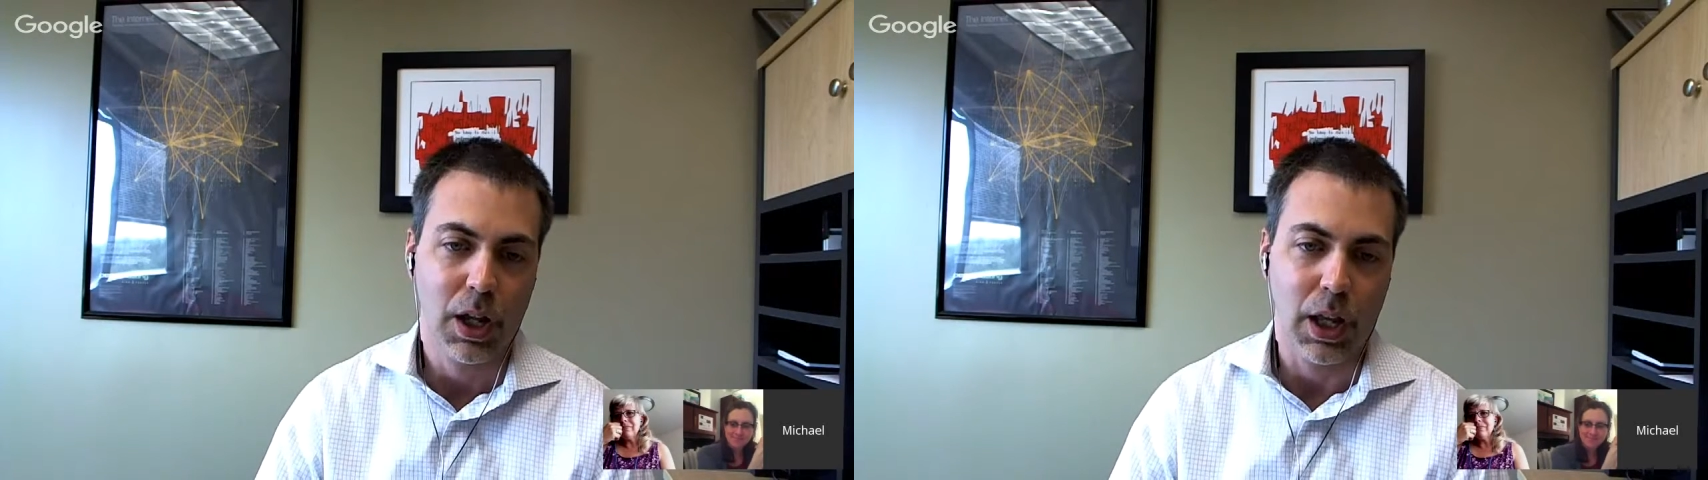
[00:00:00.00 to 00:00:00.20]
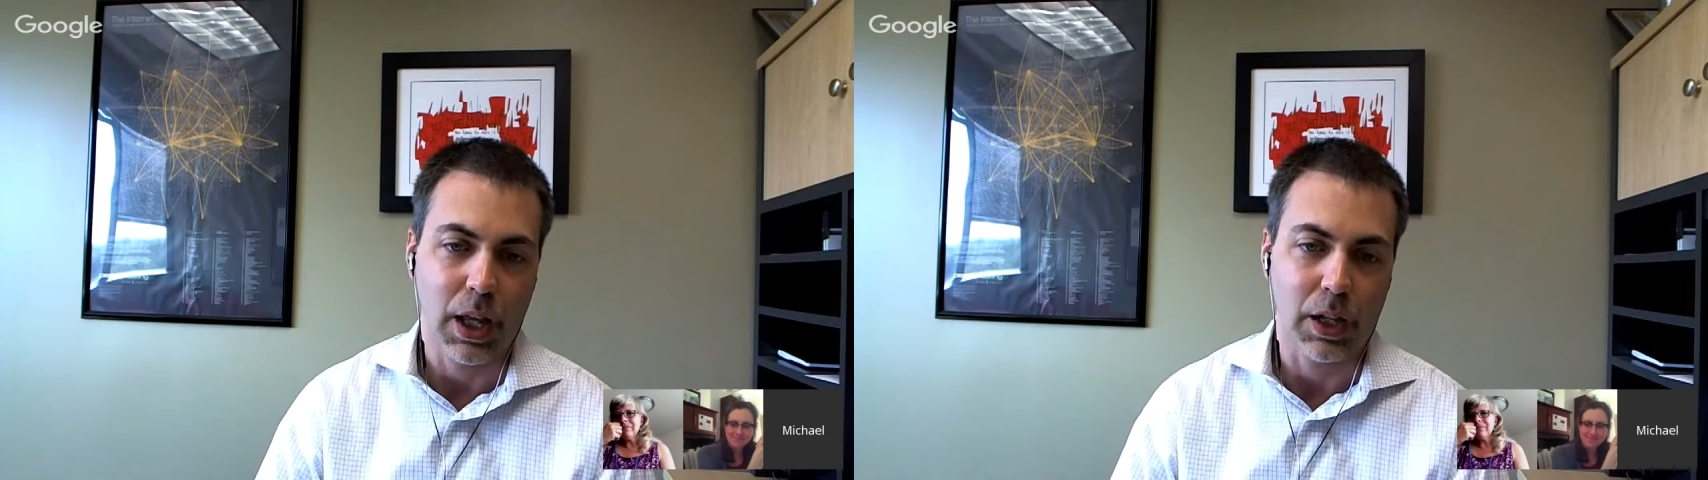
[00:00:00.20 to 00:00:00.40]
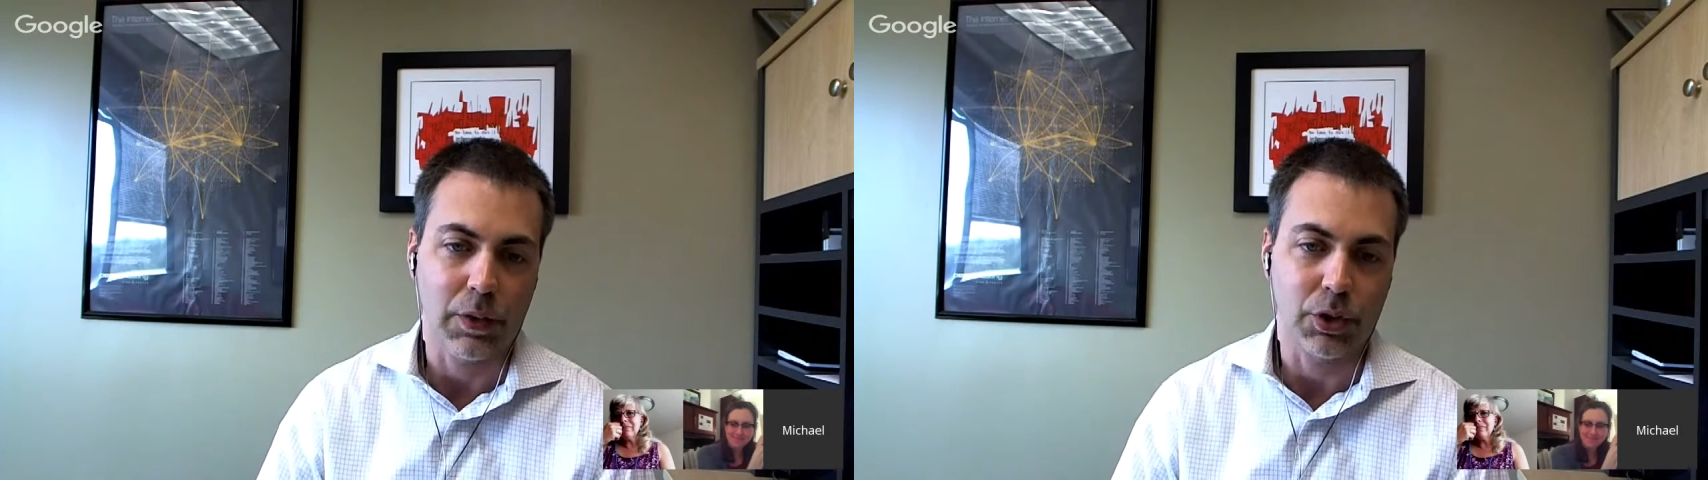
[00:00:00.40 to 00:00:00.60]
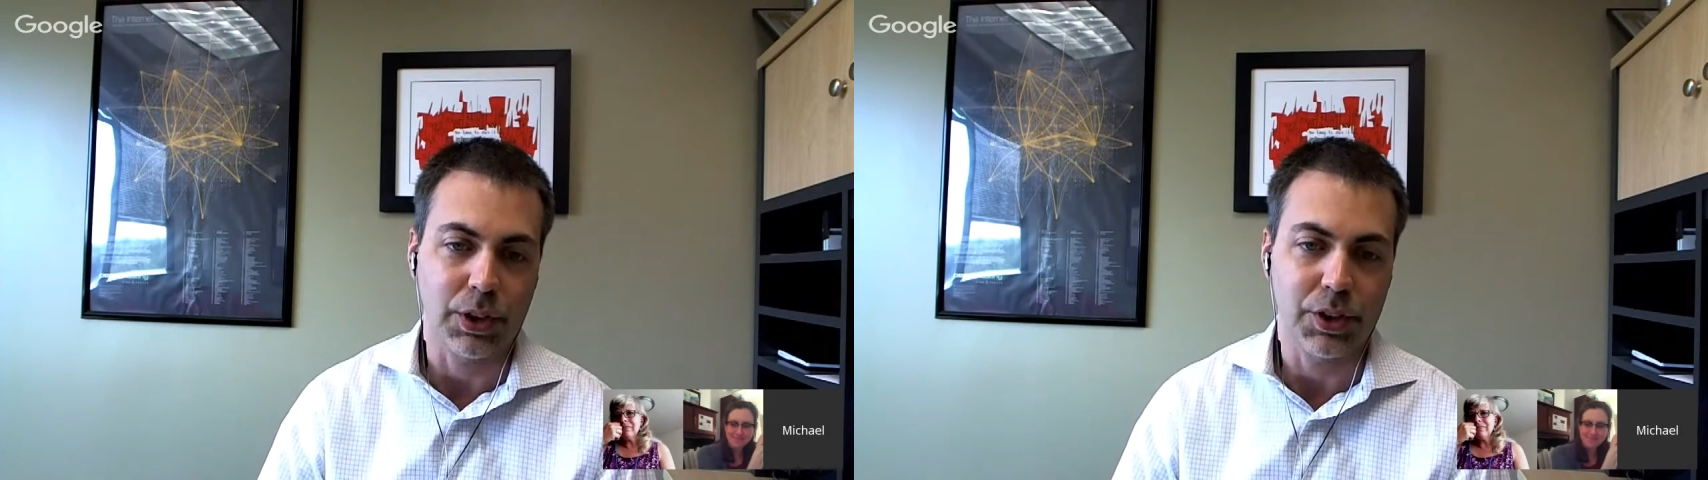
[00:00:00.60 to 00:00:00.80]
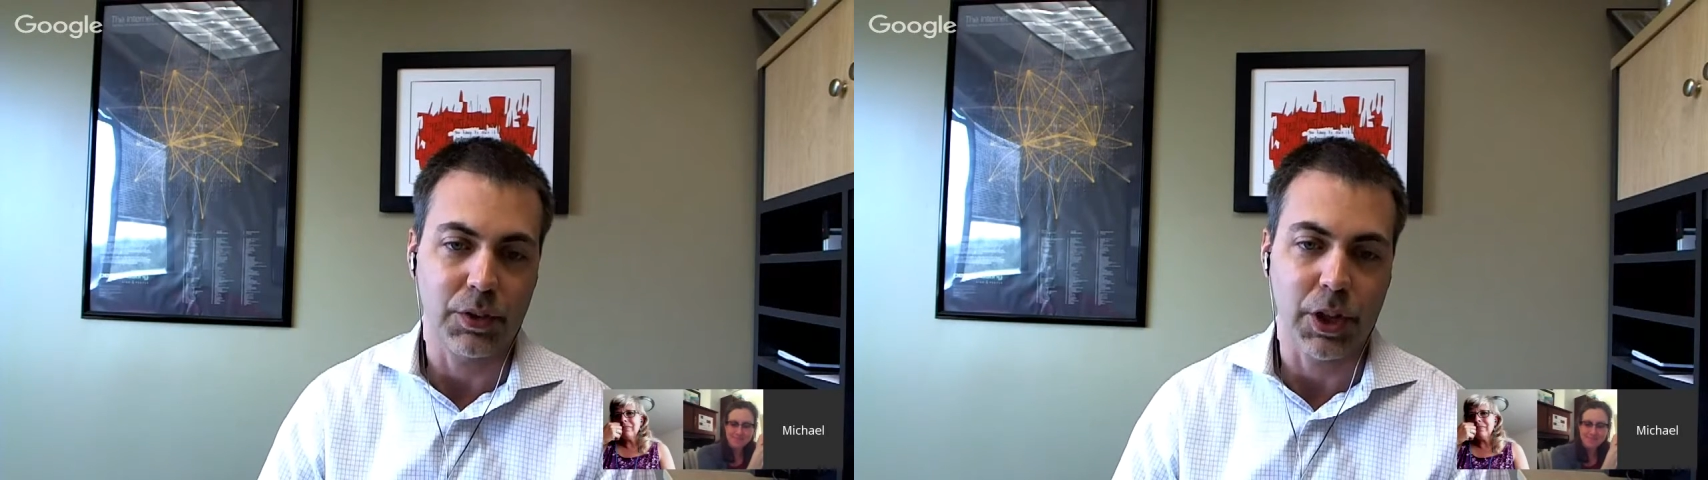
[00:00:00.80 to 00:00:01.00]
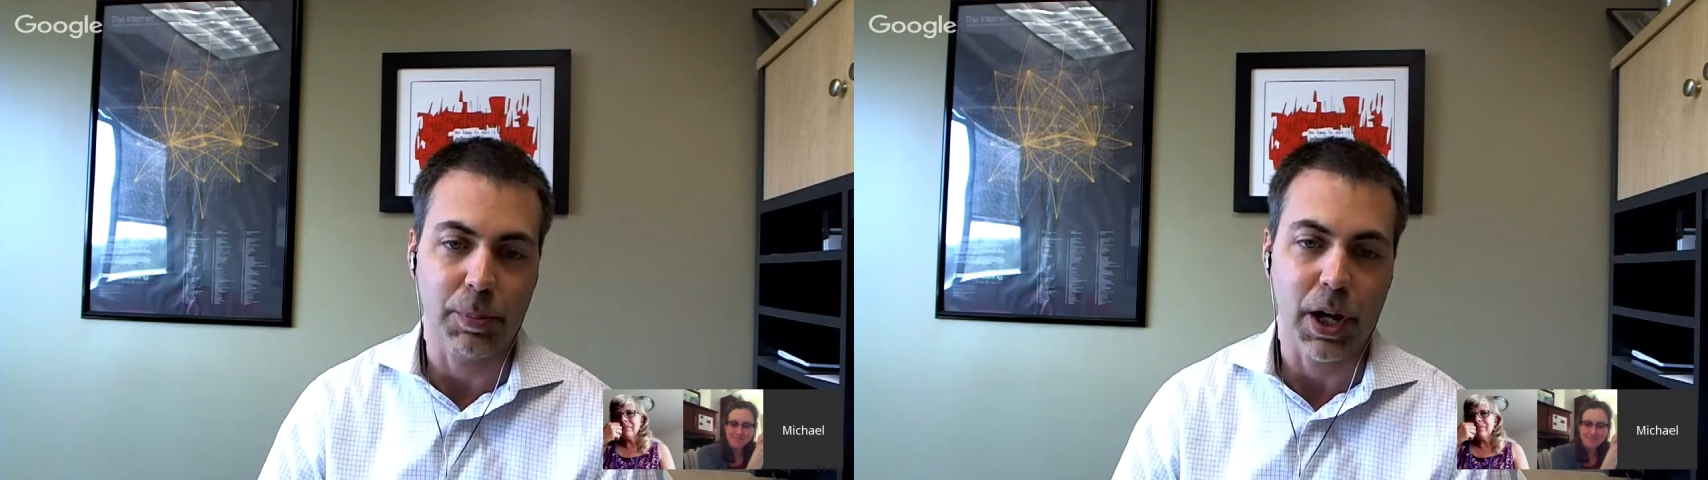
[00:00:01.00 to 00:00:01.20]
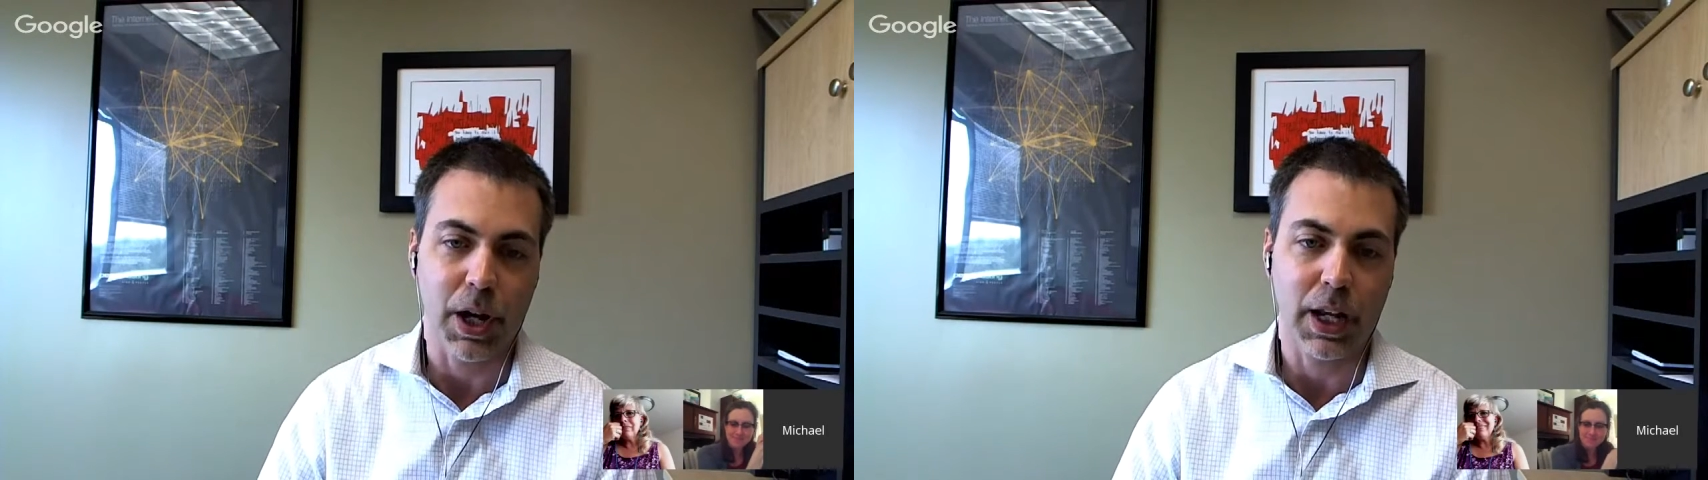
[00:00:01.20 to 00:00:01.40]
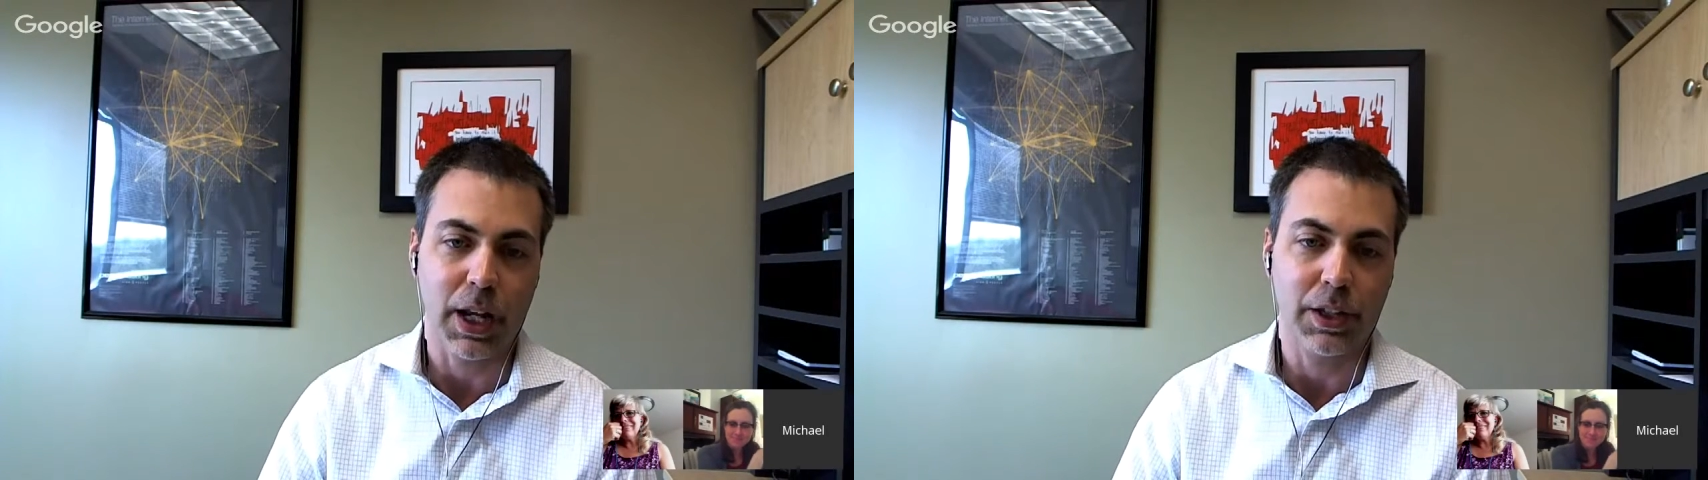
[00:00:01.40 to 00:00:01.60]
And if you're listening via
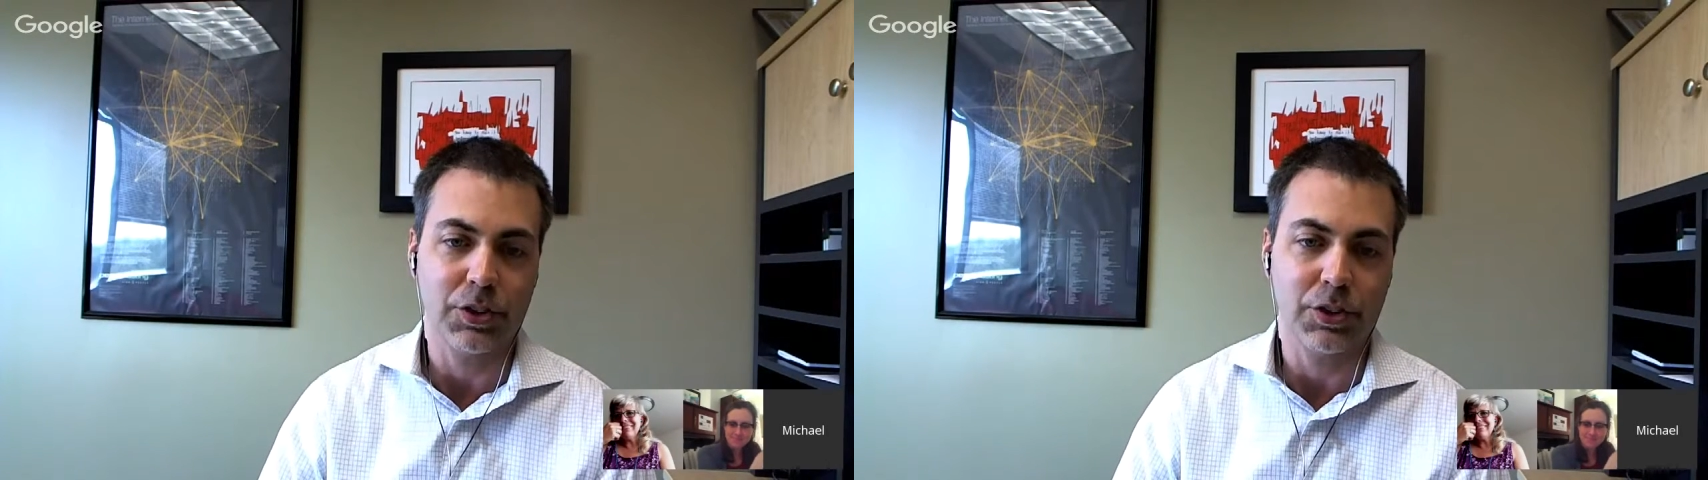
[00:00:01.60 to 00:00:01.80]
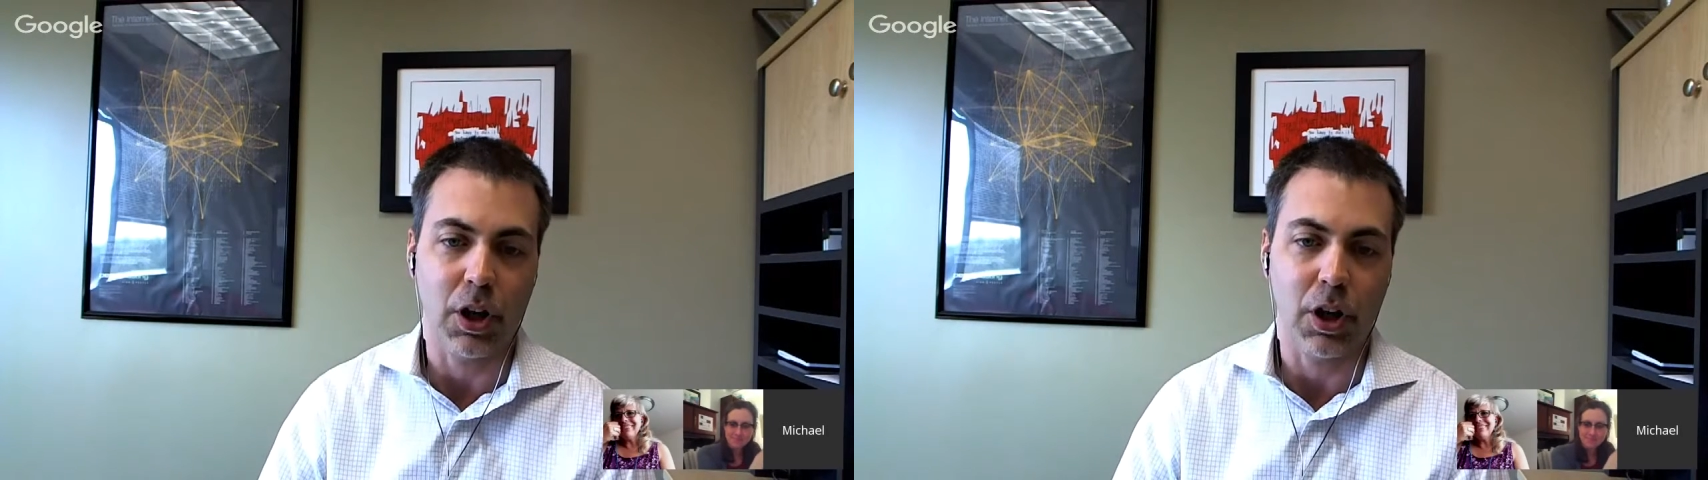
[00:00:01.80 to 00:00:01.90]
podcast,